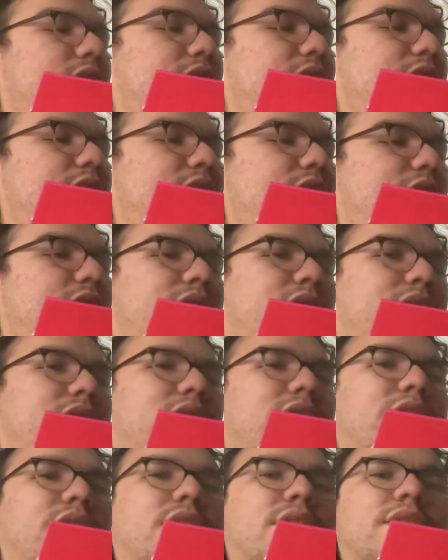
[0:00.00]
Here
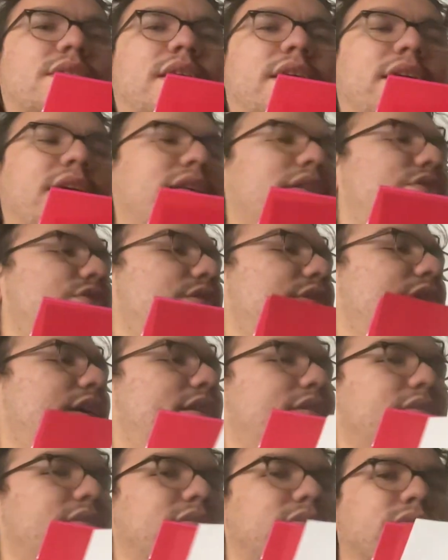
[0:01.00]
is like, it just kind
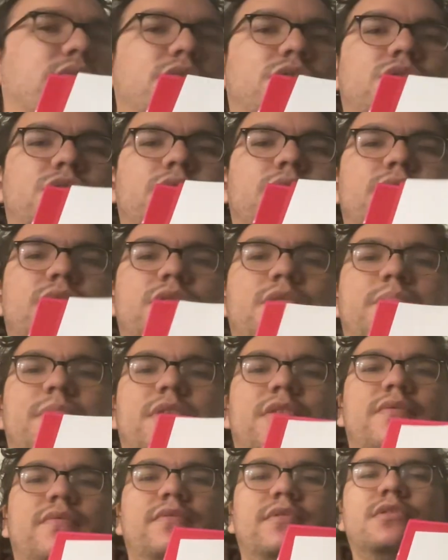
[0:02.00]
of shows you a bit
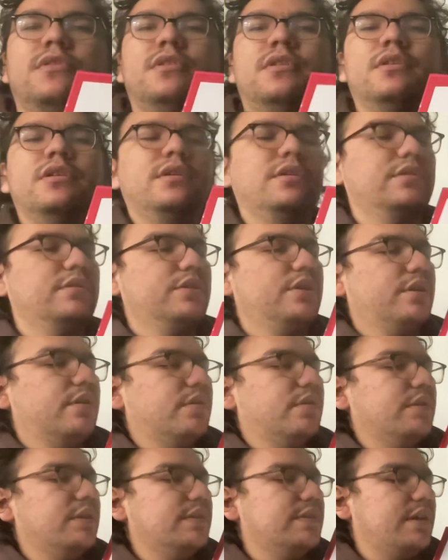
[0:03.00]
of his art.
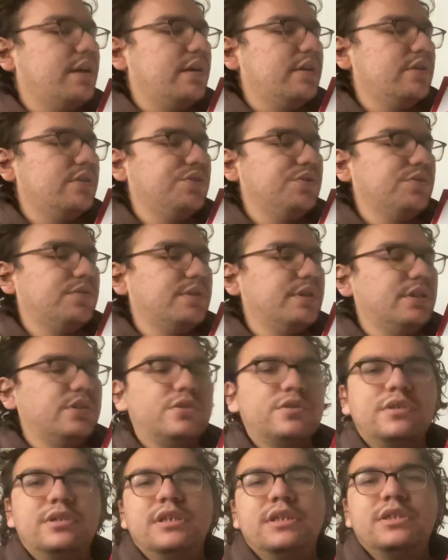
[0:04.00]
He's got a short
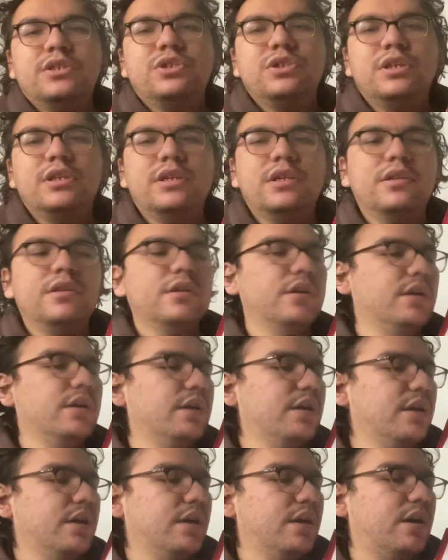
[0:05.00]
introduction,
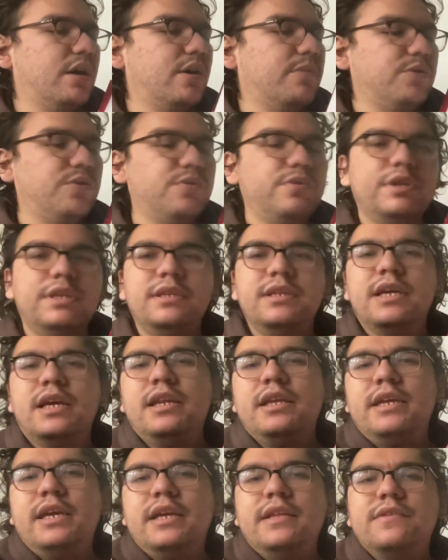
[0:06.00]
who he
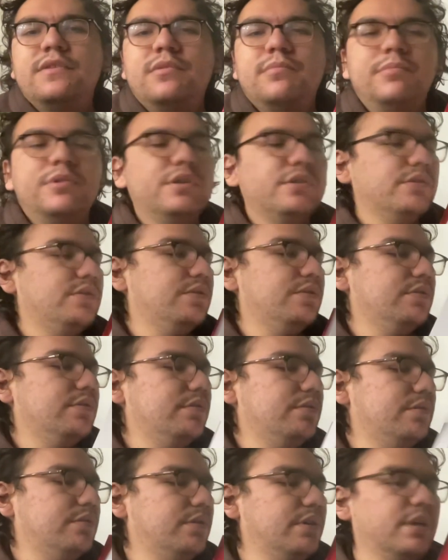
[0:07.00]
dedicates the book
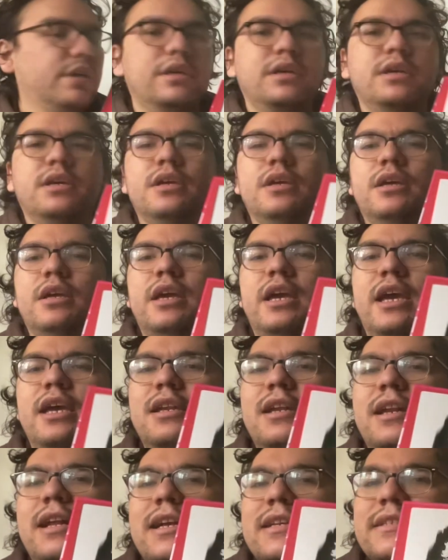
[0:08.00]
to, and
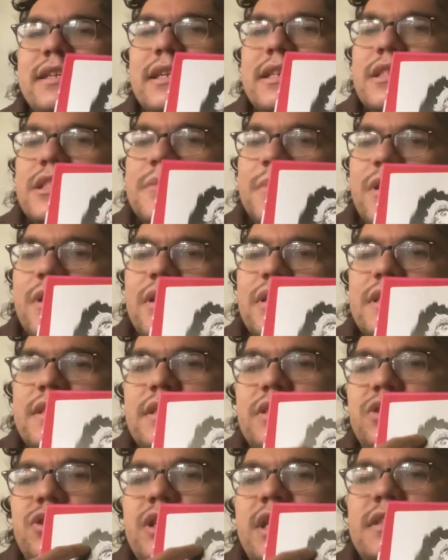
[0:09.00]
it has like this
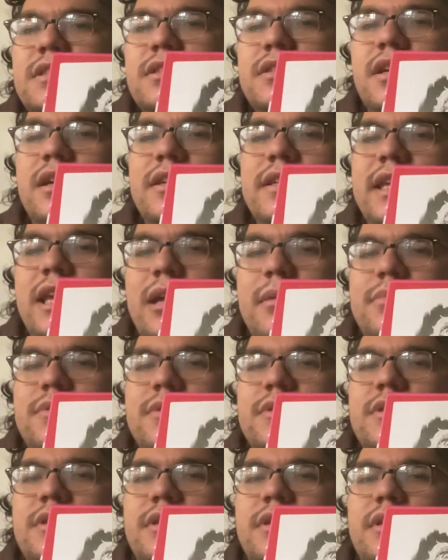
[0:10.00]
is J. Scott
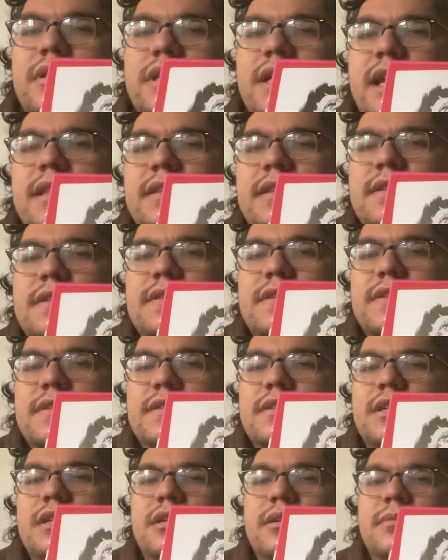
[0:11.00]
Campbell's art, and this is
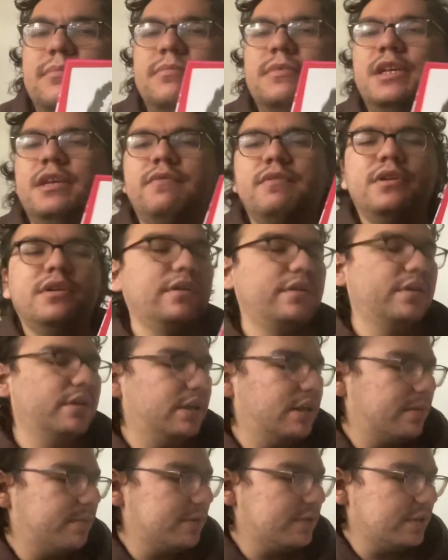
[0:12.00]
David
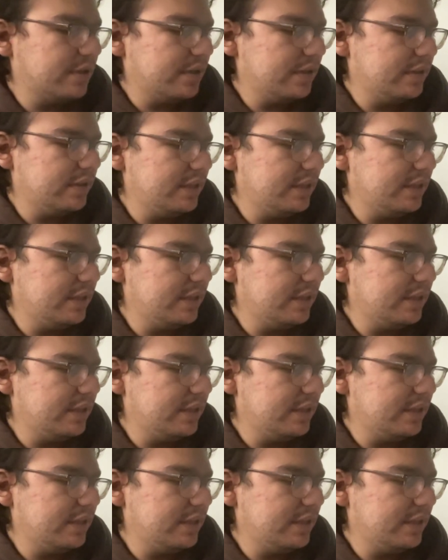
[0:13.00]
Nakayama's art.